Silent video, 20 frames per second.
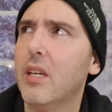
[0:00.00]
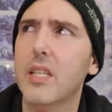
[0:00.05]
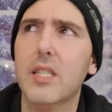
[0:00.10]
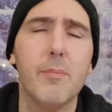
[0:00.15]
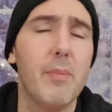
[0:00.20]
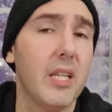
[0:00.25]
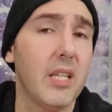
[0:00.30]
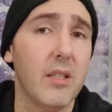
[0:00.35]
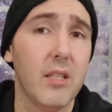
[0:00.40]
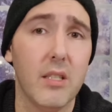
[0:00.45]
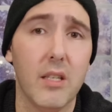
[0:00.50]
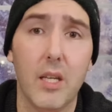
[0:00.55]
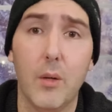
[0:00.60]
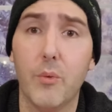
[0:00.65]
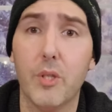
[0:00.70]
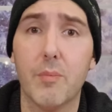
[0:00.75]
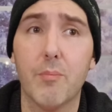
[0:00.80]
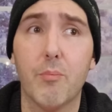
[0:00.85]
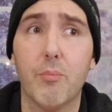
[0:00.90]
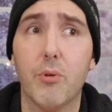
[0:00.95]
It's been, it
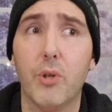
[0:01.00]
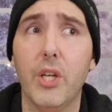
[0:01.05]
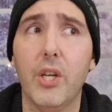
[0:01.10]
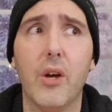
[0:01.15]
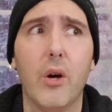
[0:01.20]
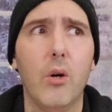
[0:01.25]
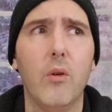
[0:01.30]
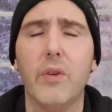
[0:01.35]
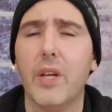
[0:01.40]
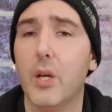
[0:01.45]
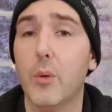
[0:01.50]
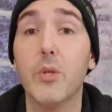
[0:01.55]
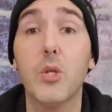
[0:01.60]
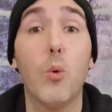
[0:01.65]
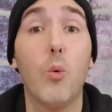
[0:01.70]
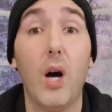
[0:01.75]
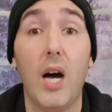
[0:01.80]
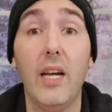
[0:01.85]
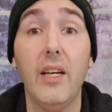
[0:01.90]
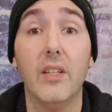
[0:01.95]
was pre COVID. It was a
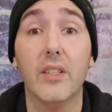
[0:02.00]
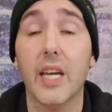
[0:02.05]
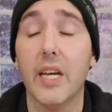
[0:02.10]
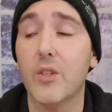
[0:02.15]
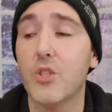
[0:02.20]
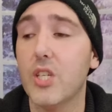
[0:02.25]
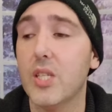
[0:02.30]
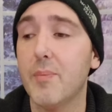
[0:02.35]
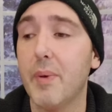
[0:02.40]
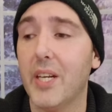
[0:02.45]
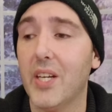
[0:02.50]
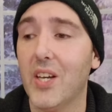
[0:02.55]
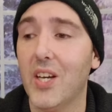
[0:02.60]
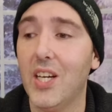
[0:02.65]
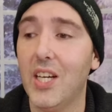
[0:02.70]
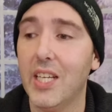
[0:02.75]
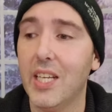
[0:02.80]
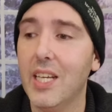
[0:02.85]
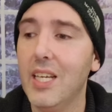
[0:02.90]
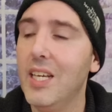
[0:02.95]
while now. She's been
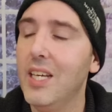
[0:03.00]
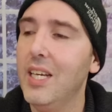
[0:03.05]
gone.